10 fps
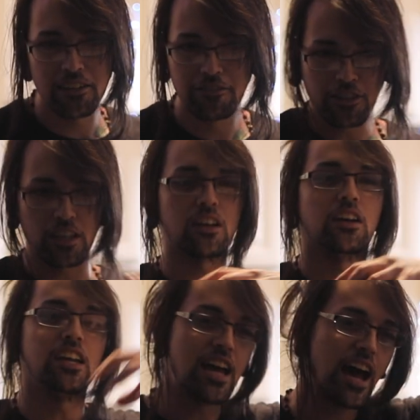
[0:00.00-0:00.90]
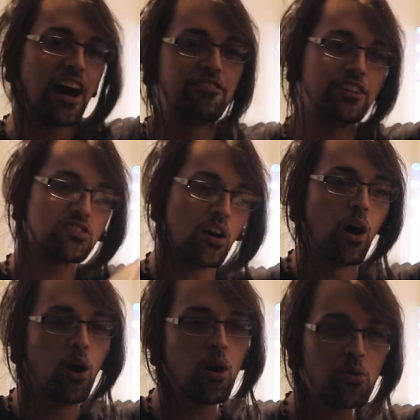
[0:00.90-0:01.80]
of have its
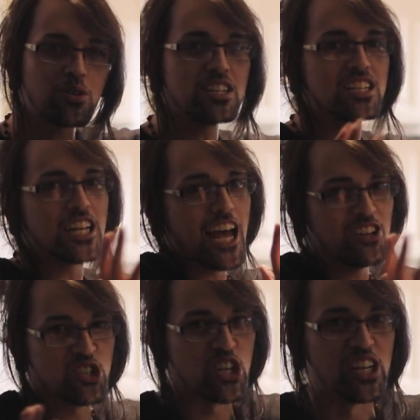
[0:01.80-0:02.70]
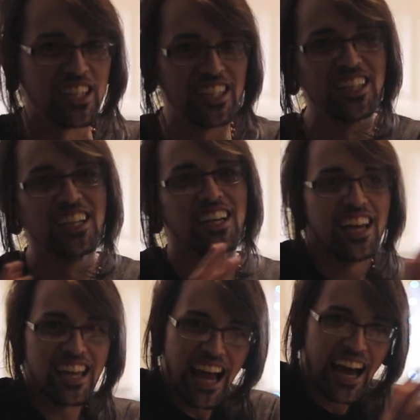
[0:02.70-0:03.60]
own tension
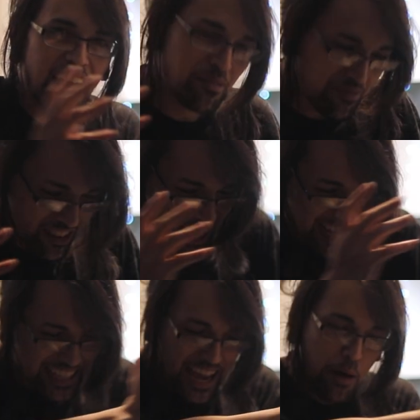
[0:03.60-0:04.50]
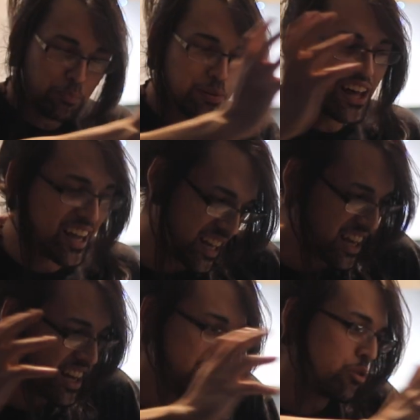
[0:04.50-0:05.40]
at play,
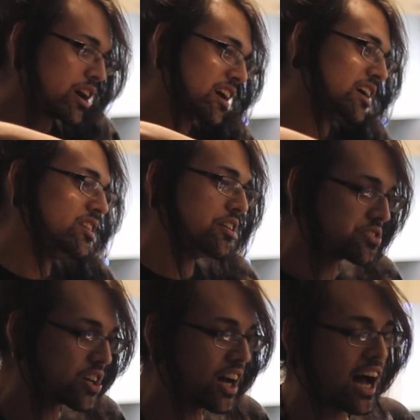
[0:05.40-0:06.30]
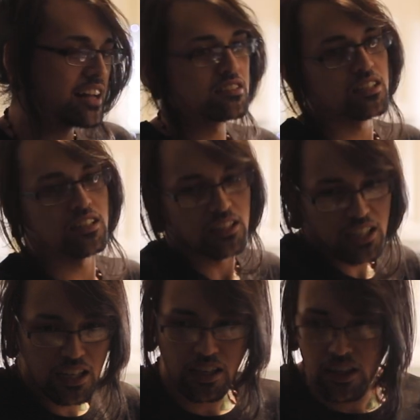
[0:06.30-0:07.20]
where there's
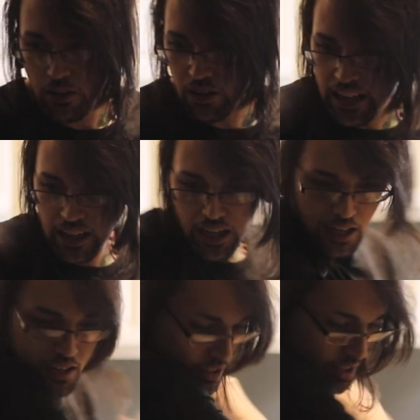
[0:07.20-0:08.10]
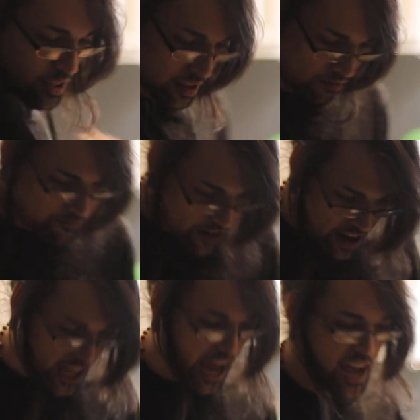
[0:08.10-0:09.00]
constantly like
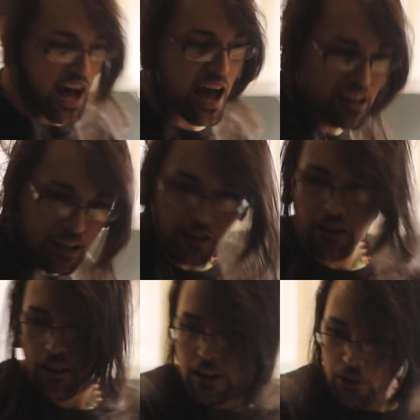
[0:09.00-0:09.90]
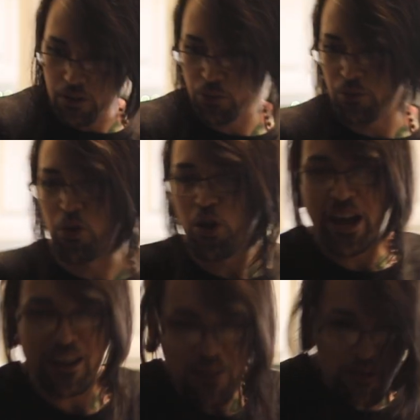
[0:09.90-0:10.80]
very chaotic, like,